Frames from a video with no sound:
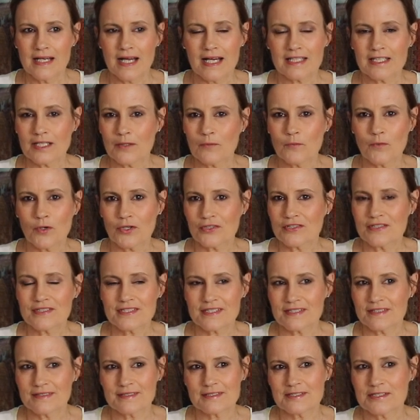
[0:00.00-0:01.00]
I didn't
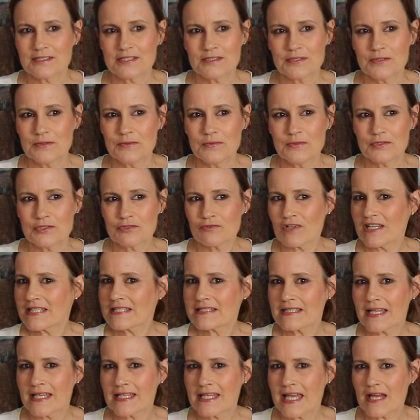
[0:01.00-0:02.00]
want to
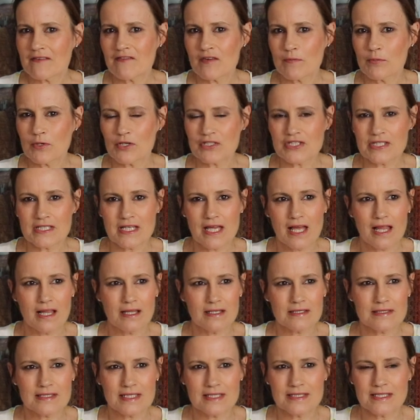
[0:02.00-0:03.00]
dress like everybody else.